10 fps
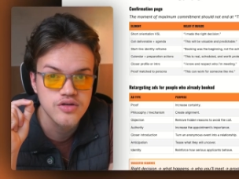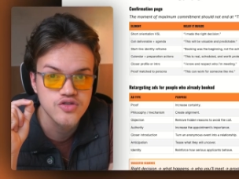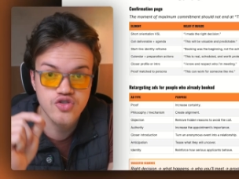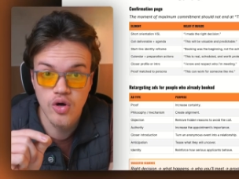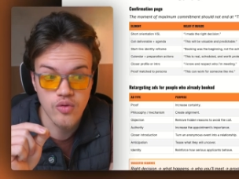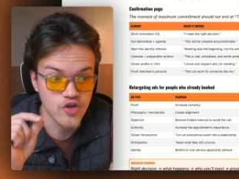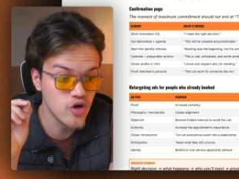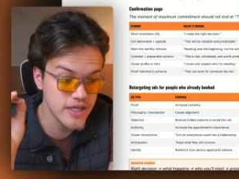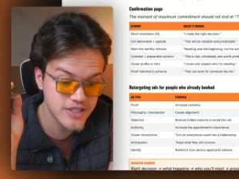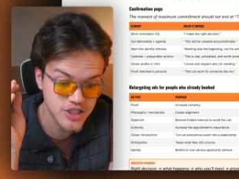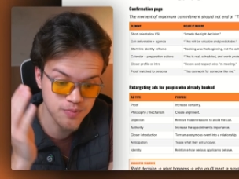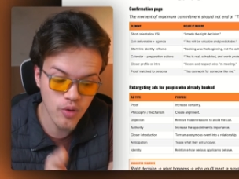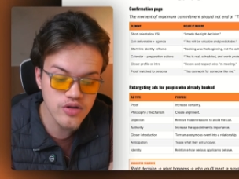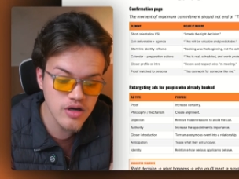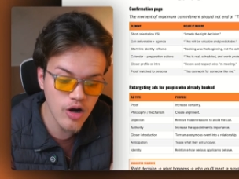So your lead just
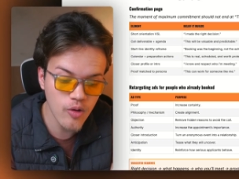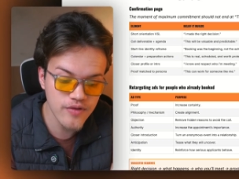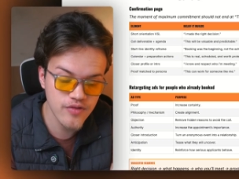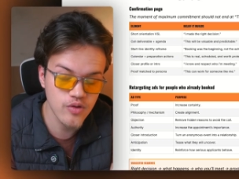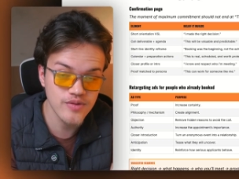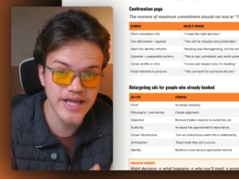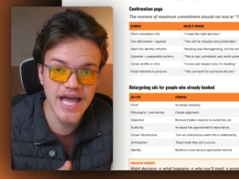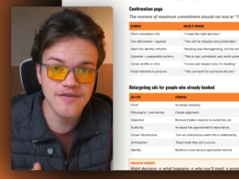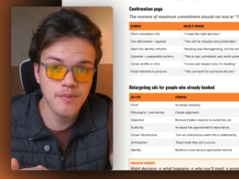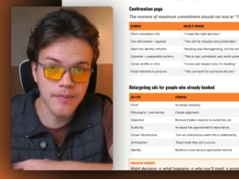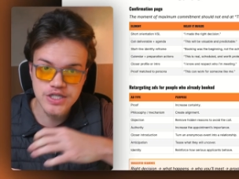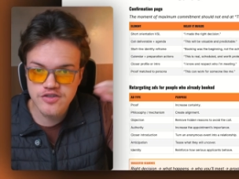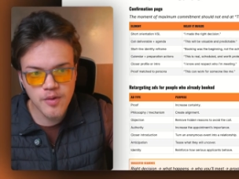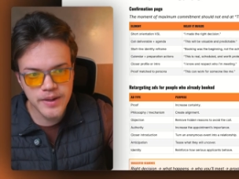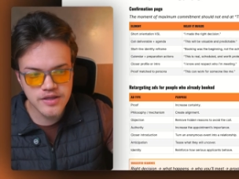booked a call with you. They have a bunch
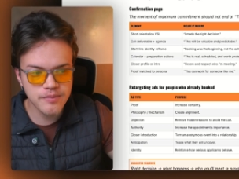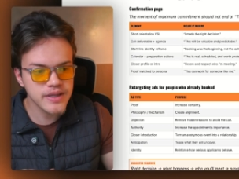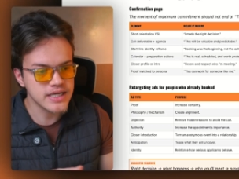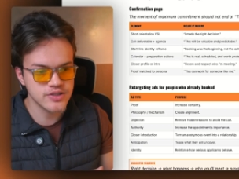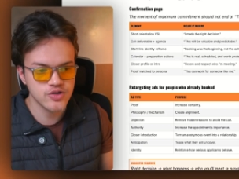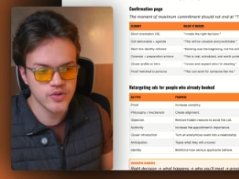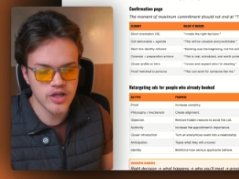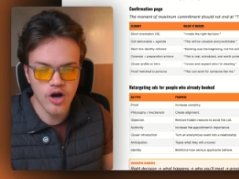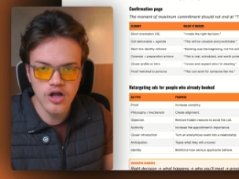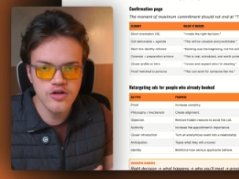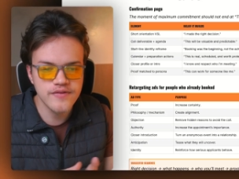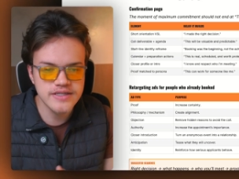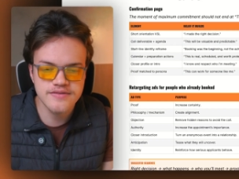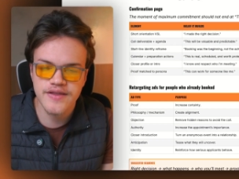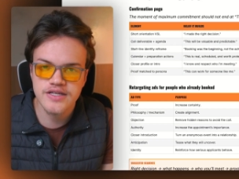of momentum because you're doing all of
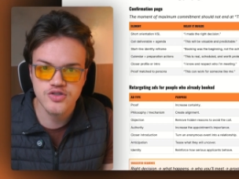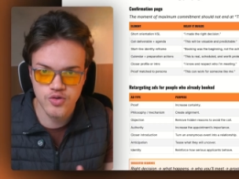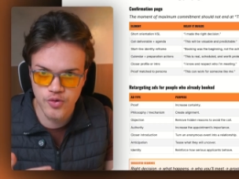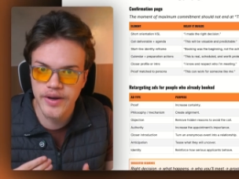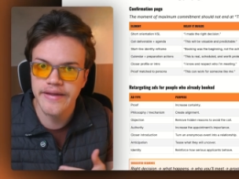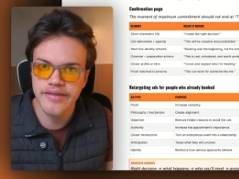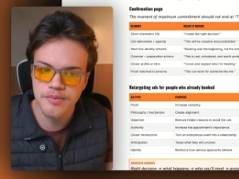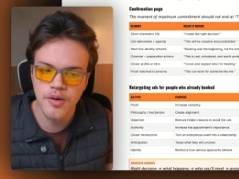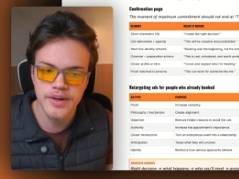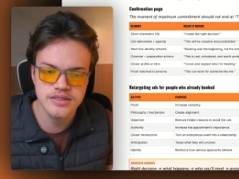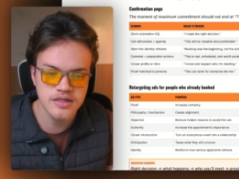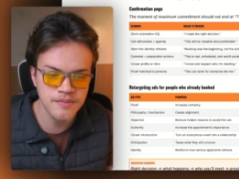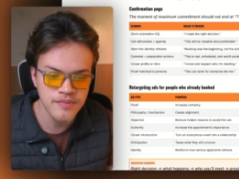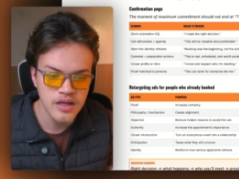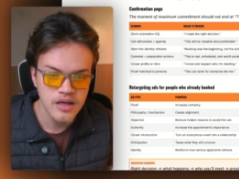these things to create that momentum.